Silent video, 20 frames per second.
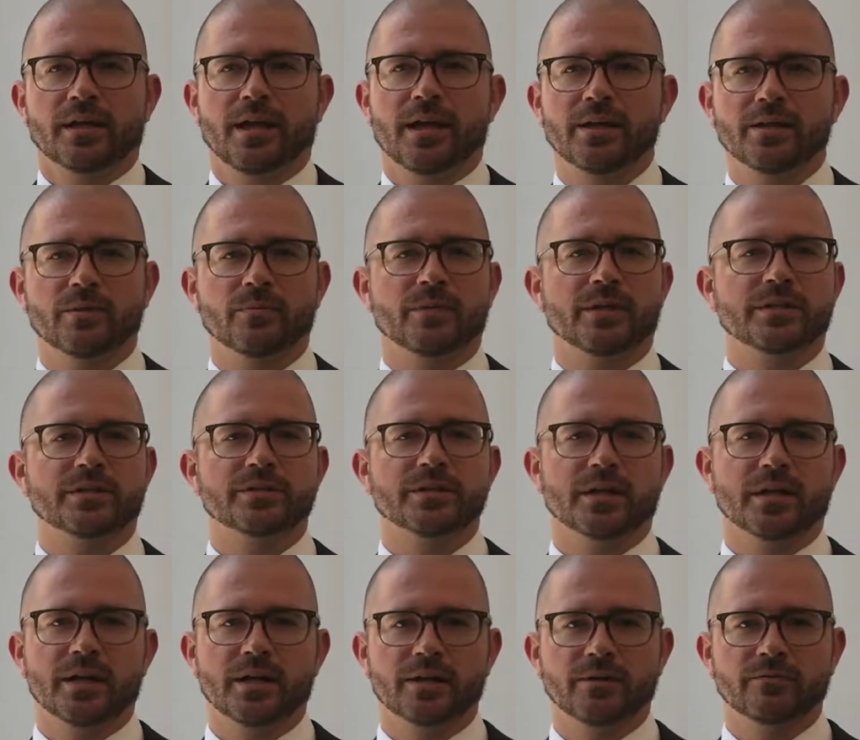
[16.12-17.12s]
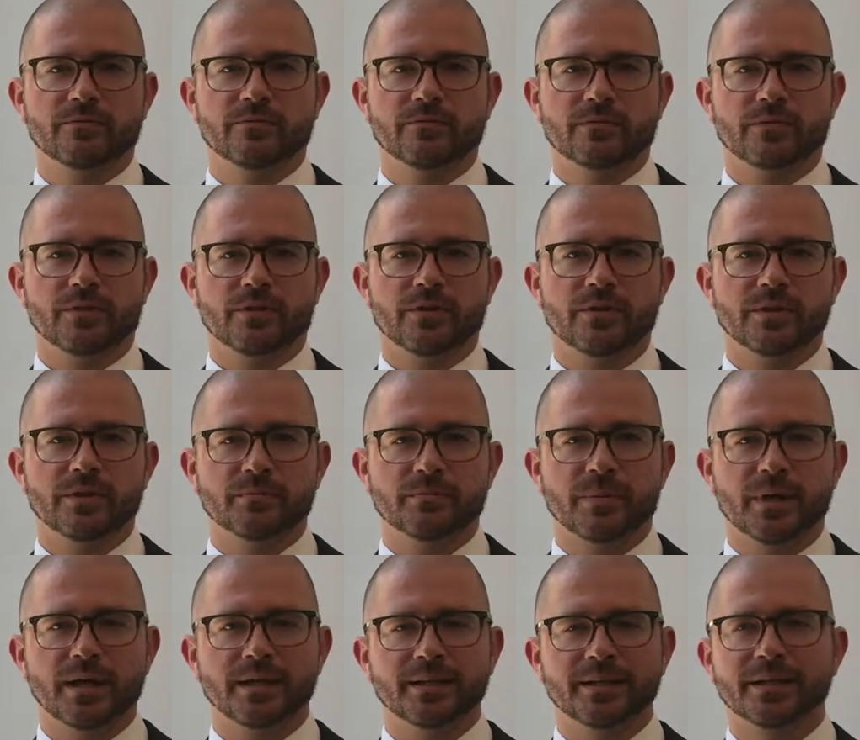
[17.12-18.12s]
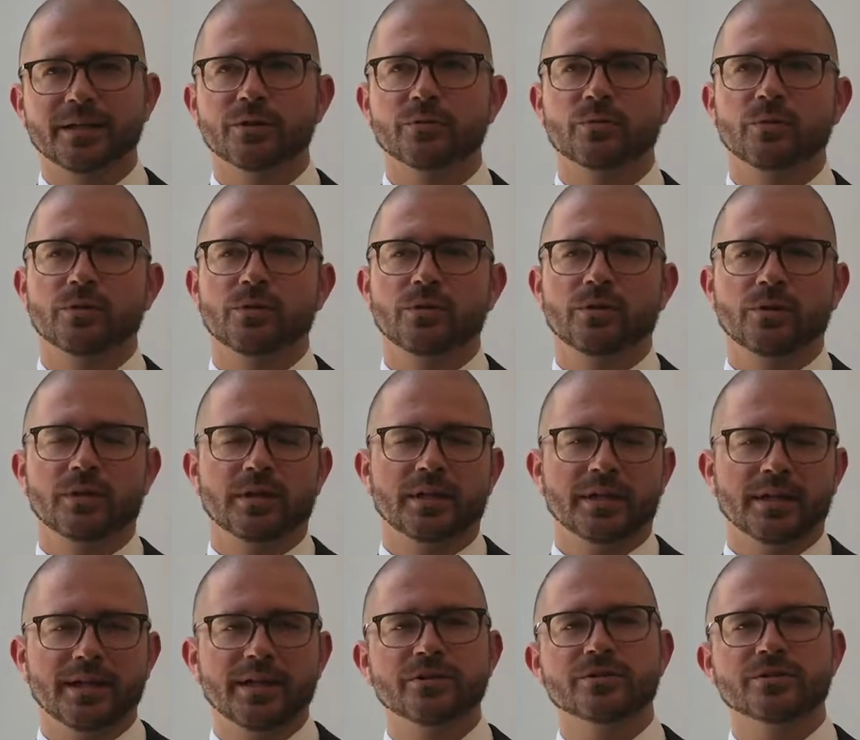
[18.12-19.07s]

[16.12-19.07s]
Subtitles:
element of the bilingual,